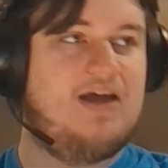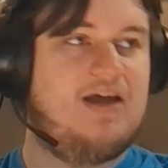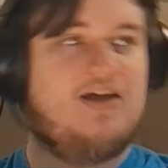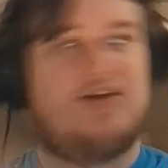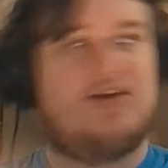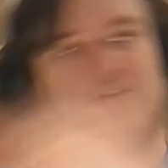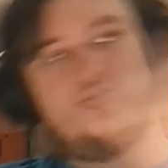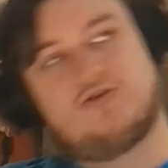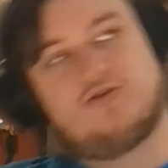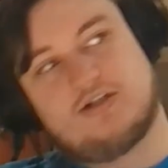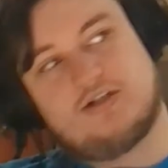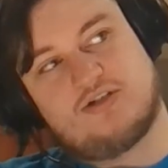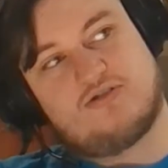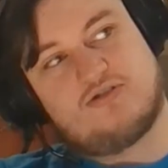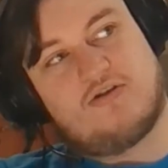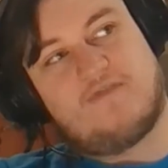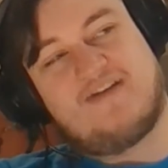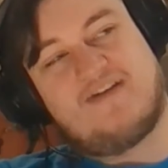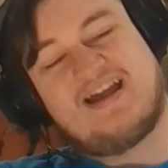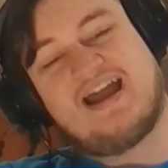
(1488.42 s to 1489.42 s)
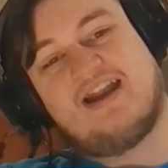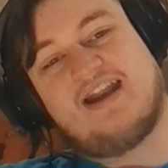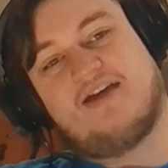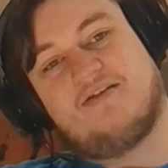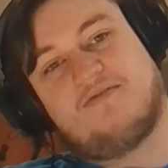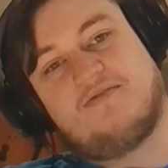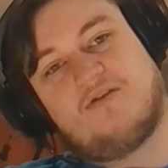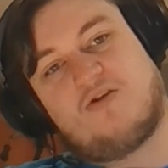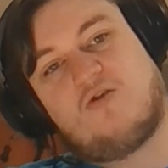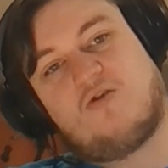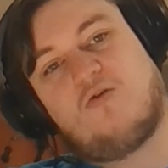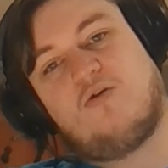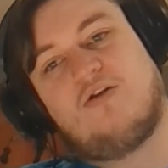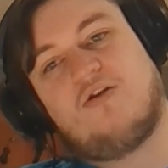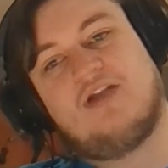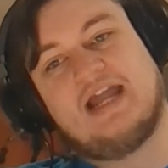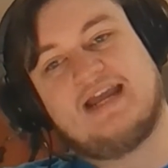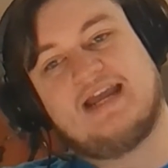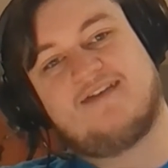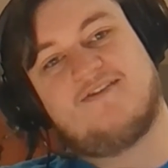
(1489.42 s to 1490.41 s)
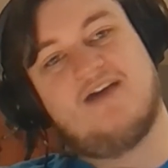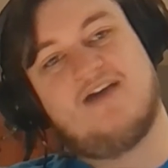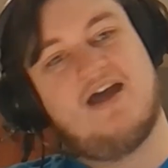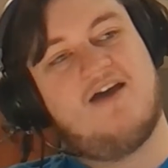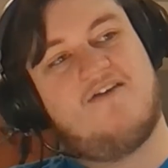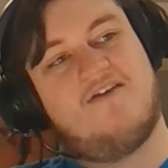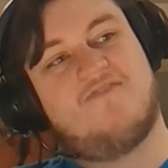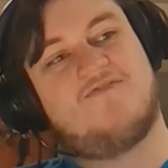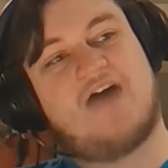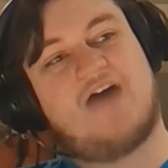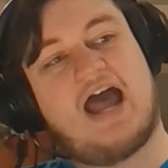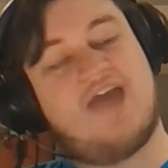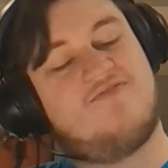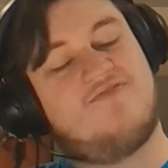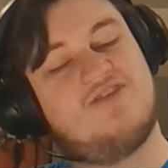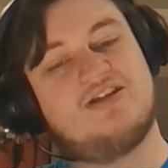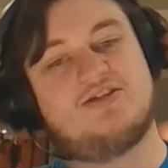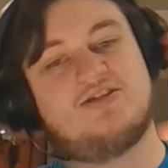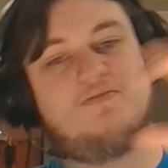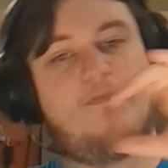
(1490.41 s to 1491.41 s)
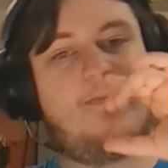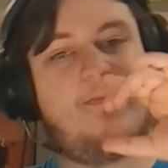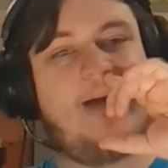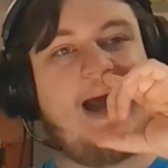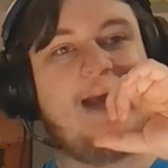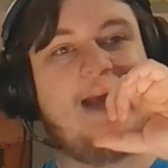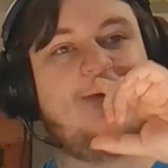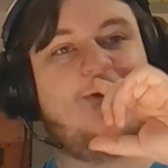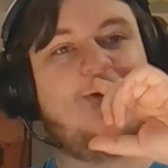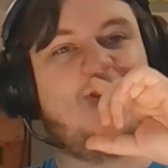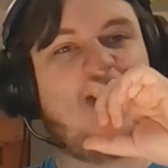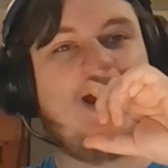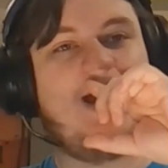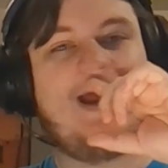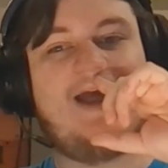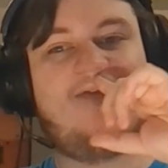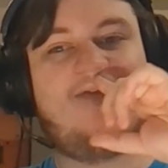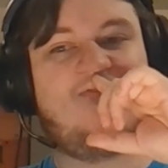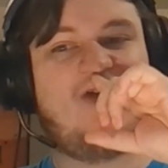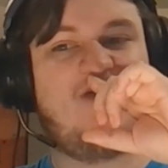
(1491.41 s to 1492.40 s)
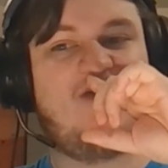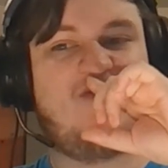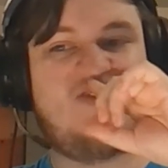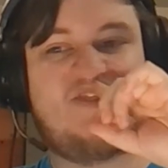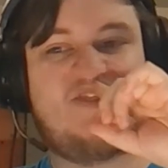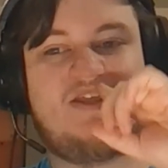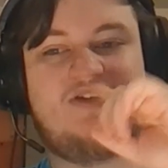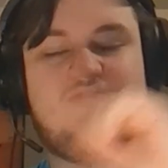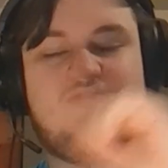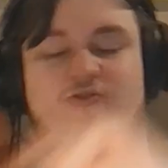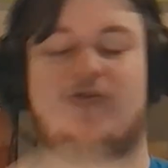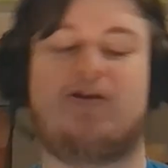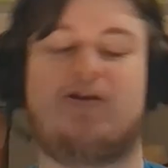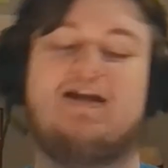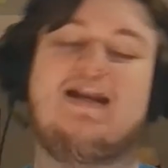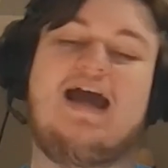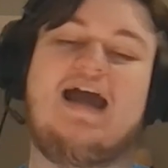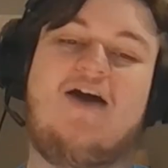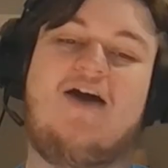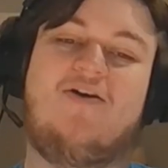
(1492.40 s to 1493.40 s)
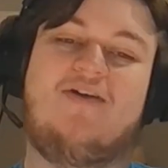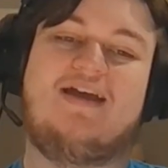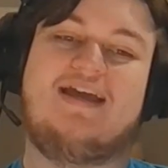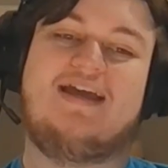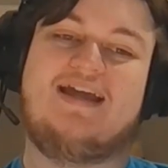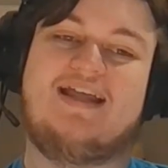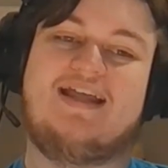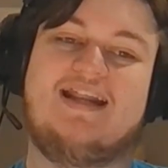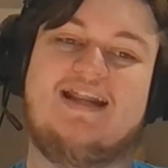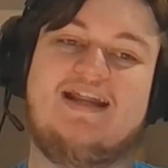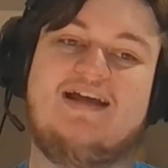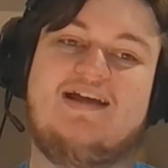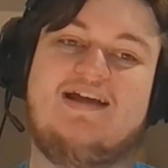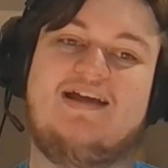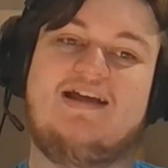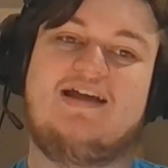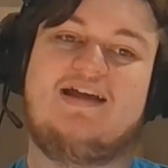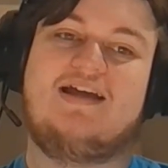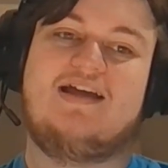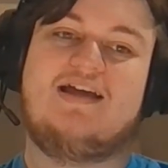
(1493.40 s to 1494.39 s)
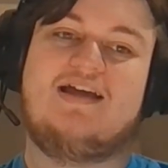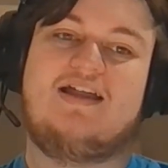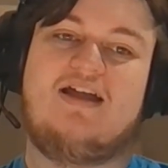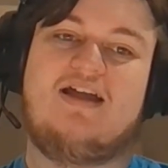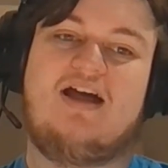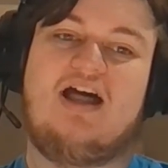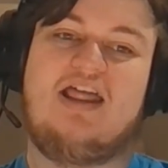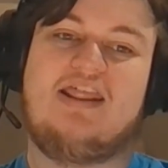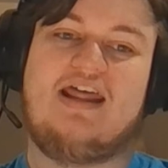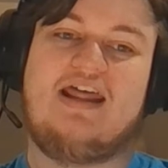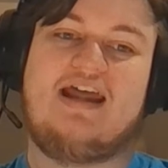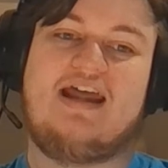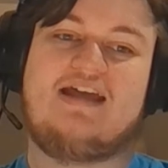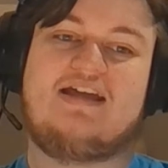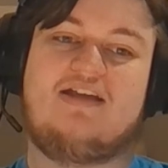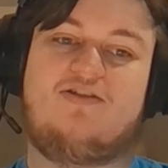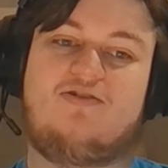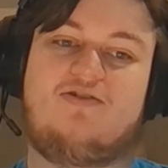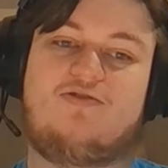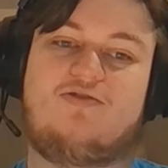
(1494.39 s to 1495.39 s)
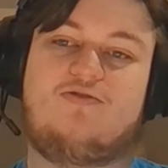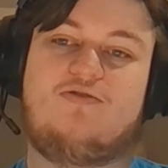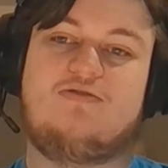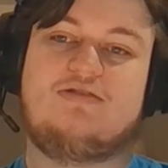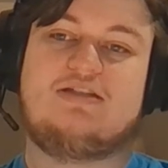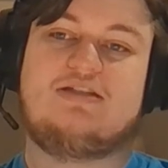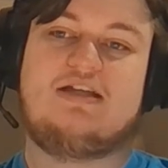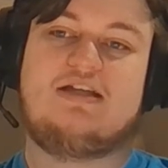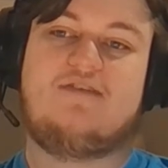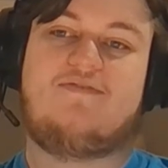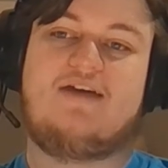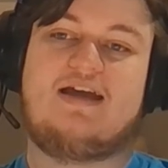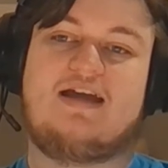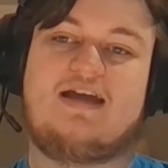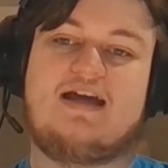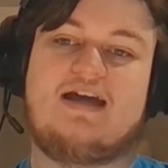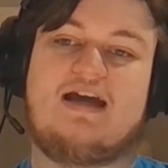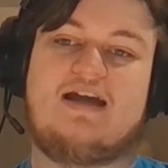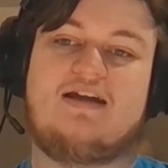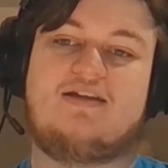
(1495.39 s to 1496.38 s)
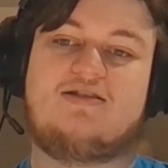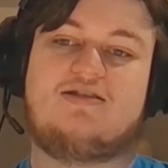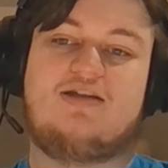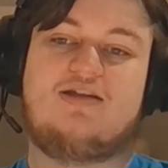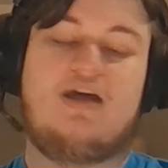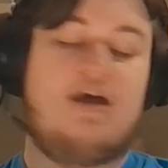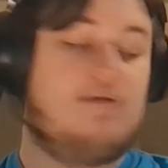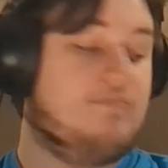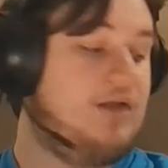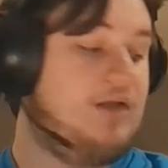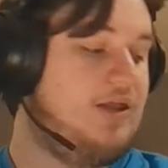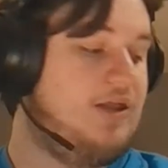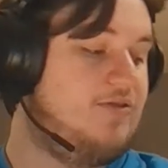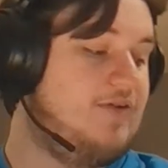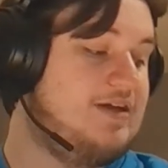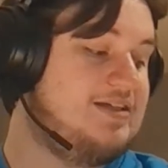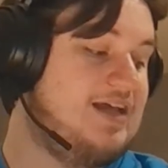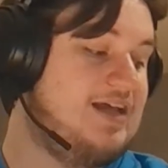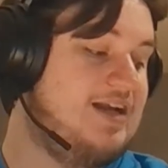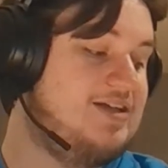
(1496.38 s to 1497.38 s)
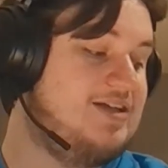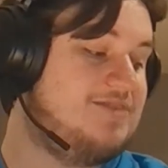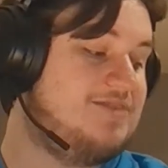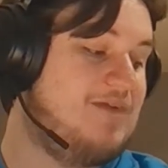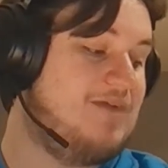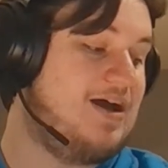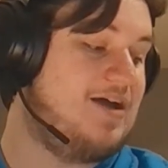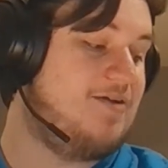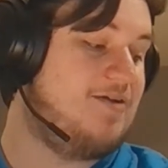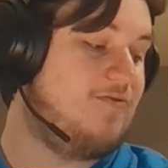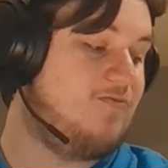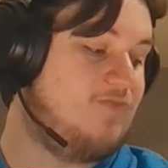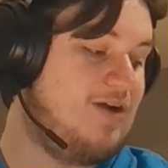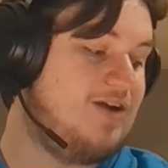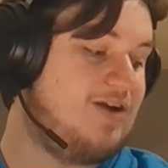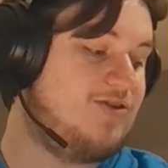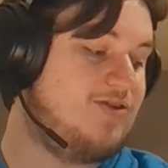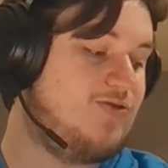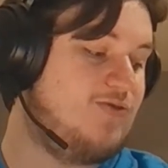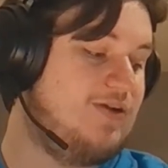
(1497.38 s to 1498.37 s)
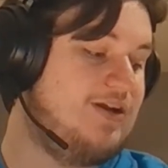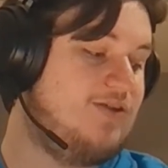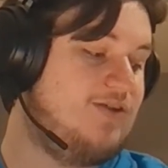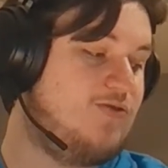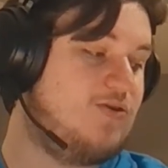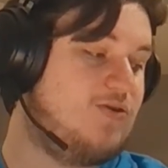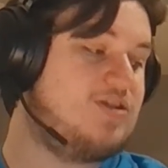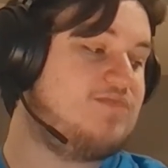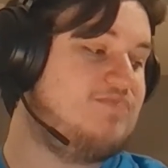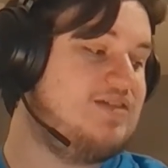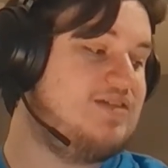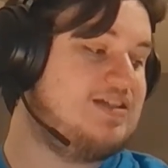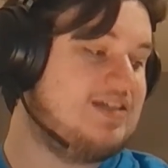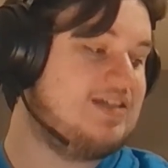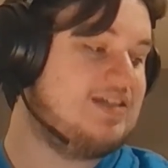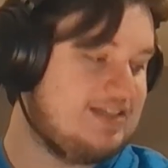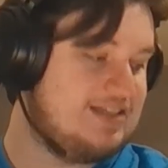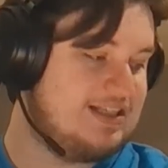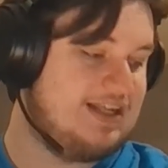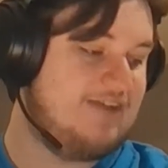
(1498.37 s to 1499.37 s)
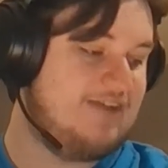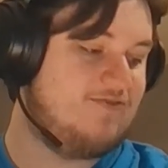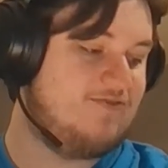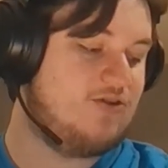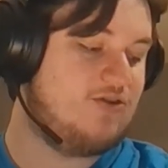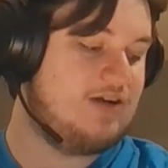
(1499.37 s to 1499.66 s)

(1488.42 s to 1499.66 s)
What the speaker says: treasure trove. I got a whole like 5-inch binder that I have everything sorted out and that I can look through and see if I got it. But otherwise, that is my red-green Christmas Sliver